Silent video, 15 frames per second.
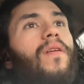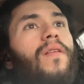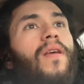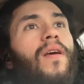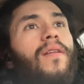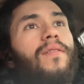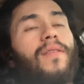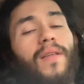
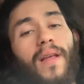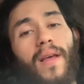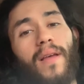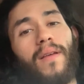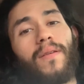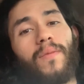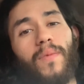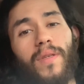Yeah, today
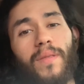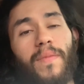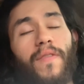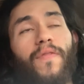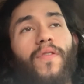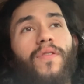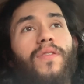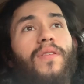was my
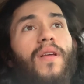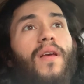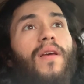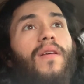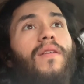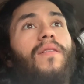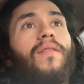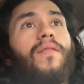first
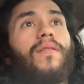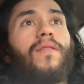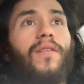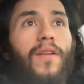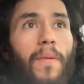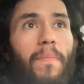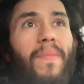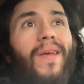day
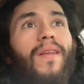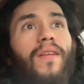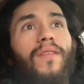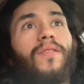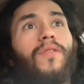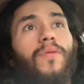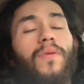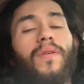committing
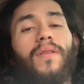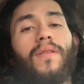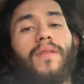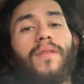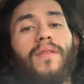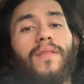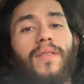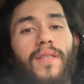to
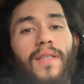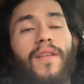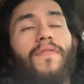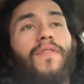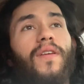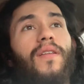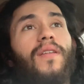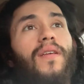it
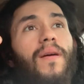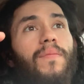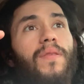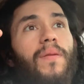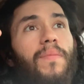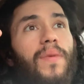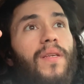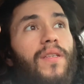significantly. I'm
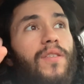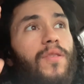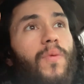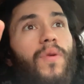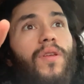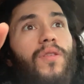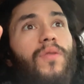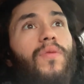eating
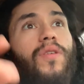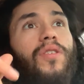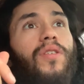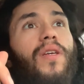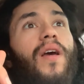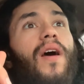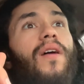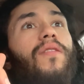2,200
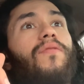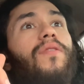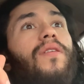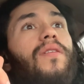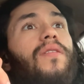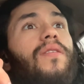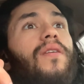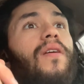
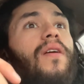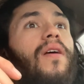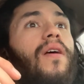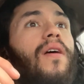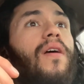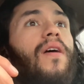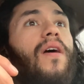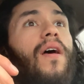calories,
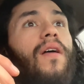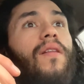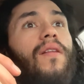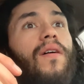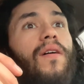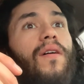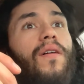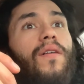and
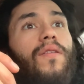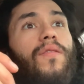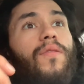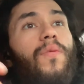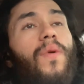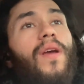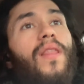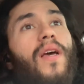
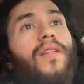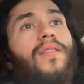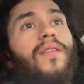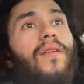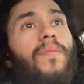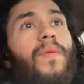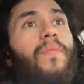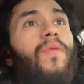the way that's
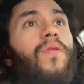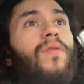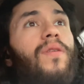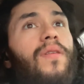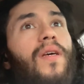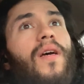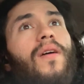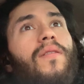going to be
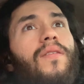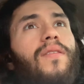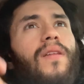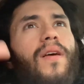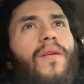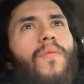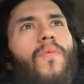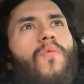broken down is
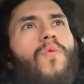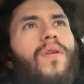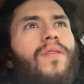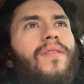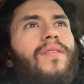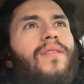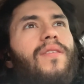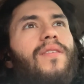like
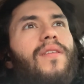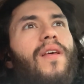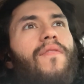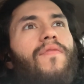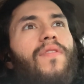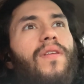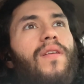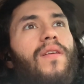
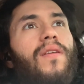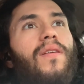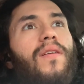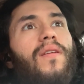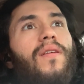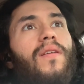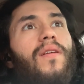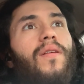170
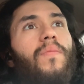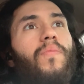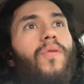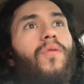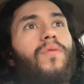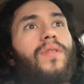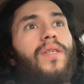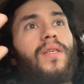in
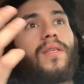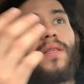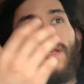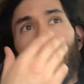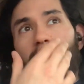protein.